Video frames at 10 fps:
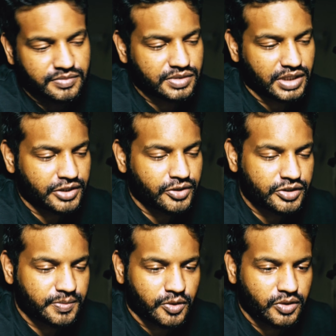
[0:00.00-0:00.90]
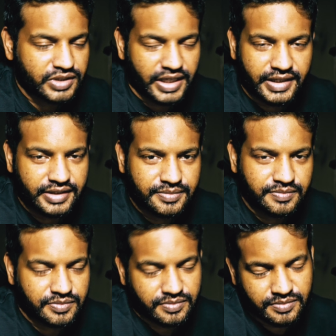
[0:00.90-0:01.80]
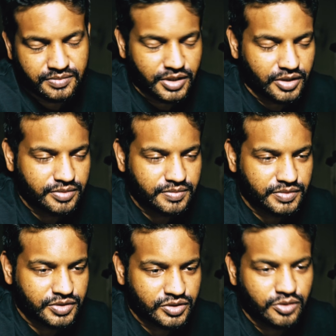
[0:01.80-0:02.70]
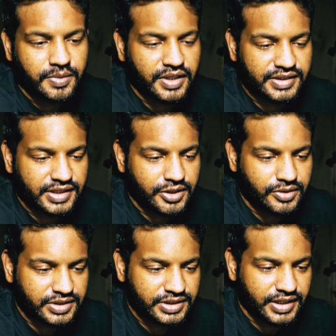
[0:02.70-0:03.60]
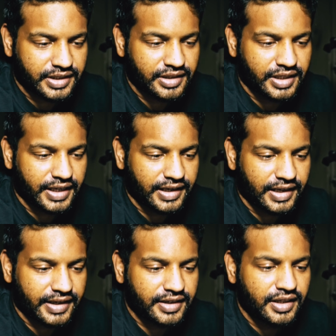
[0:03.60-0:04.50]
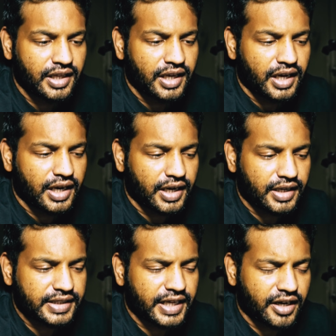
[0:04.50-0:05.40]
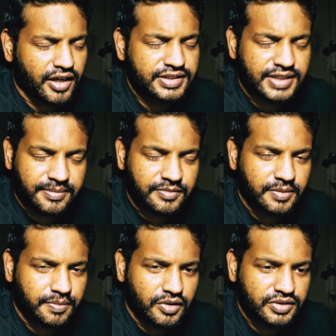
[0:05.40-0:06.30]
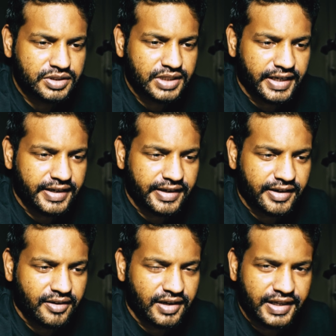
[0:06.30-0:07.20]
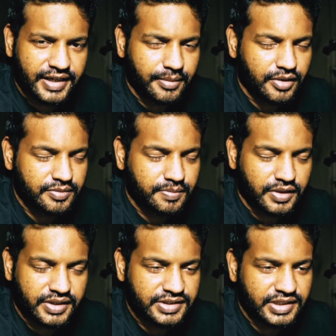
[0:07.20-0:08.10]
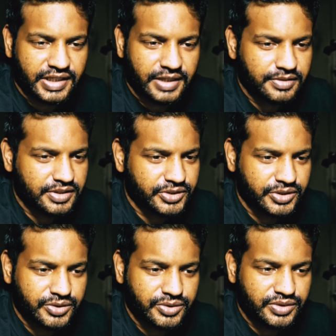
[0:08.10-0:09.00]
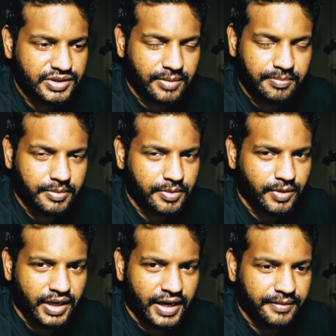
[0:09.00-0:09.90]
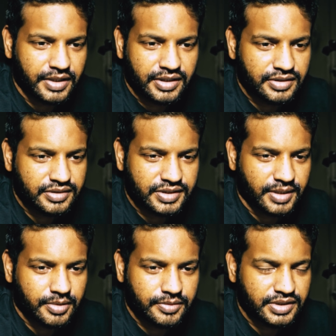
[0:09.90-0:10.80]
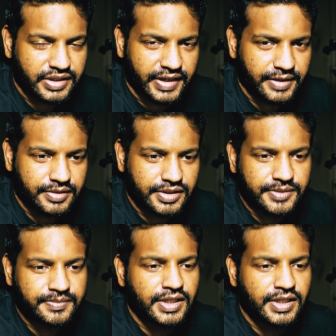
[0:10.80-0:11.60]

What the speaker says: Intuos Pro is like a super easy to install, and like there are some reports that I read online about potential driver issues. Some people are having trouble with the driver,